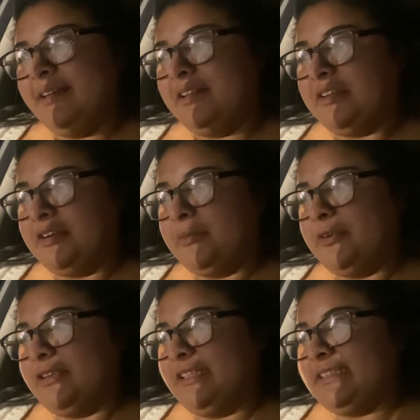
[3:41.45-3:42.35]
there are more
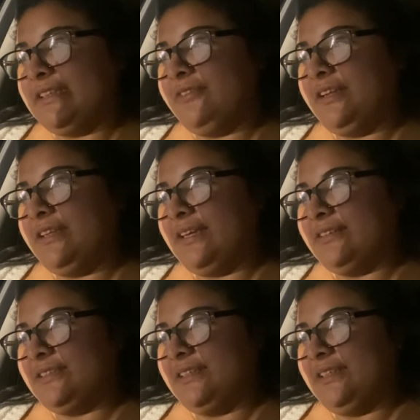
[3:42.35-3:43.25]
than
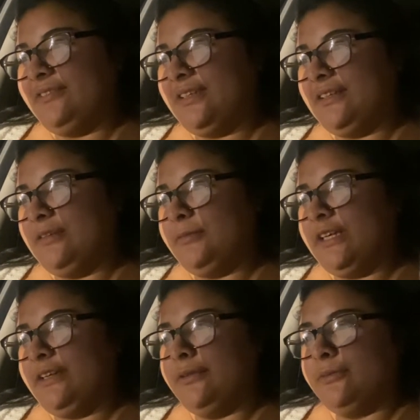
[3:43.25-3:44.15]
70,000 living alumni
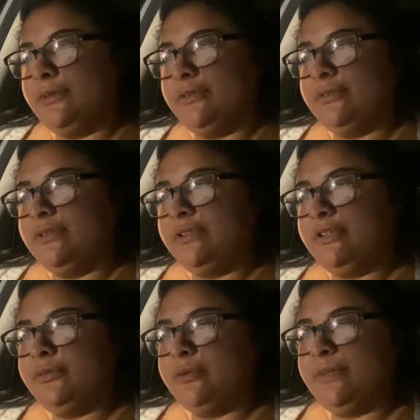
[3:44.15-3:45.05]
in the world. You
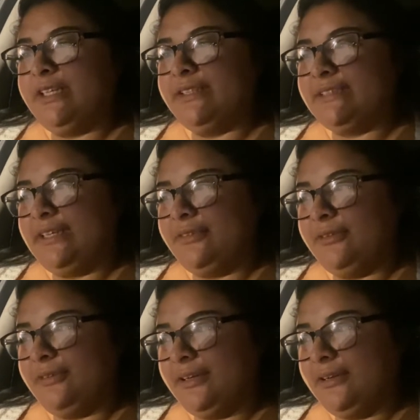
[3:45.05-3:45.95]
will meet us
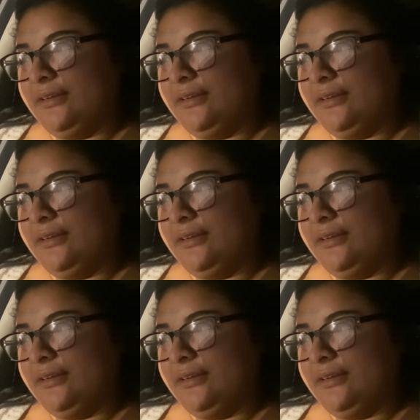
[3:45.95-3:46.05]
everywhere.